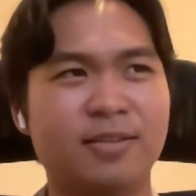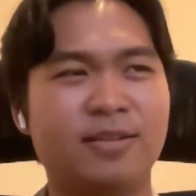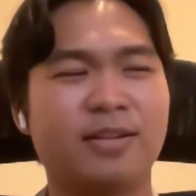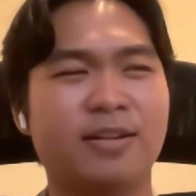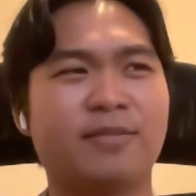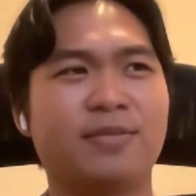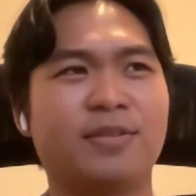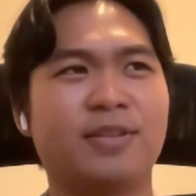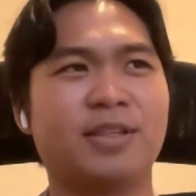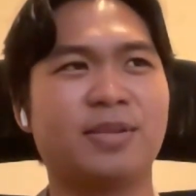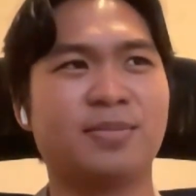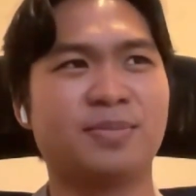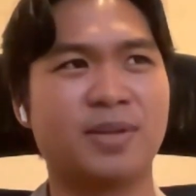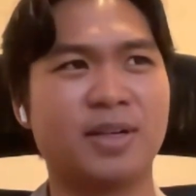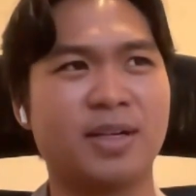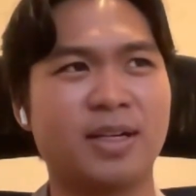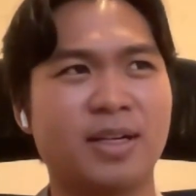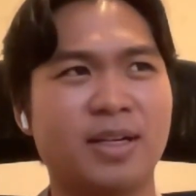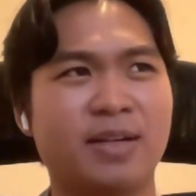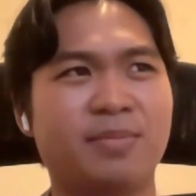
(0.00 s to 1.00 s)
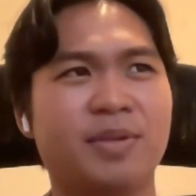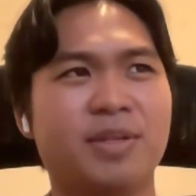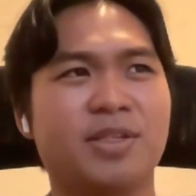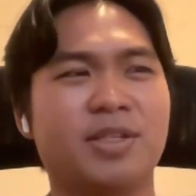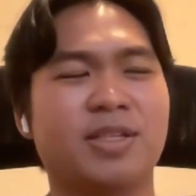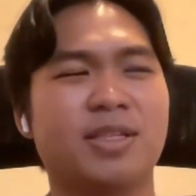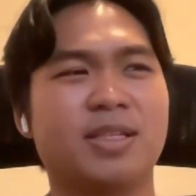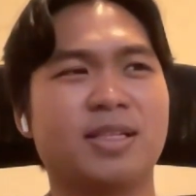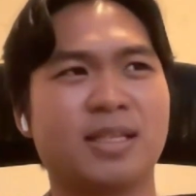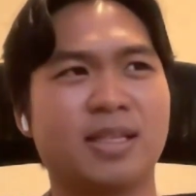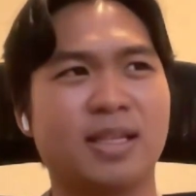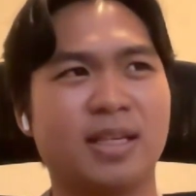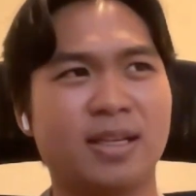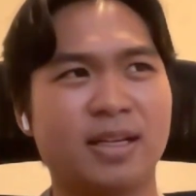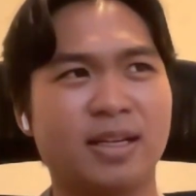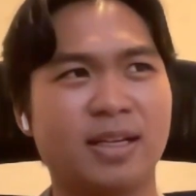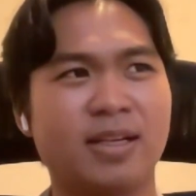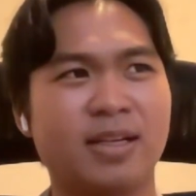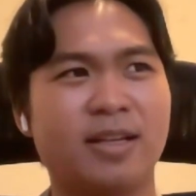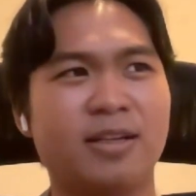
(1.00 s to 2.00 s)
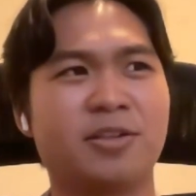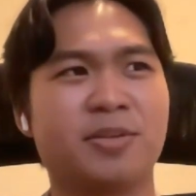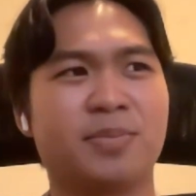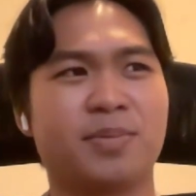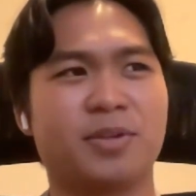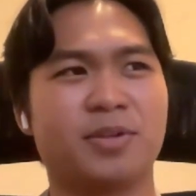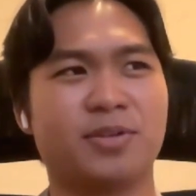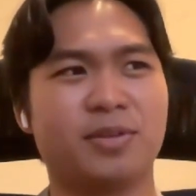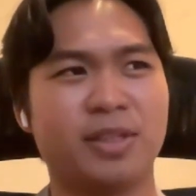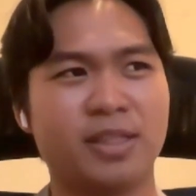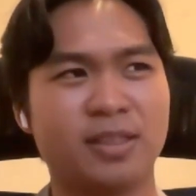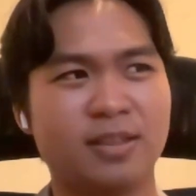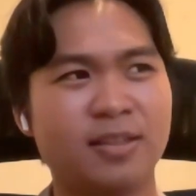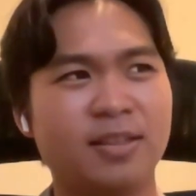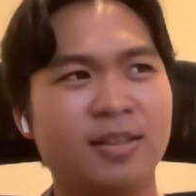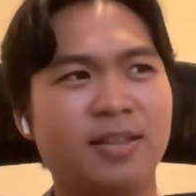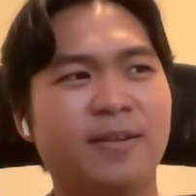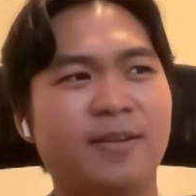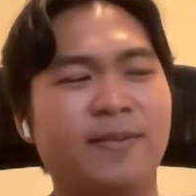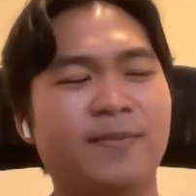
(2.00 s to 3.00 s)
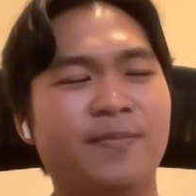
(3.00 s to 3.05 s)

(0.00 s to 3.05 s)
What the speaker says: You're definitely smart, ambitious, and entrepreneurial.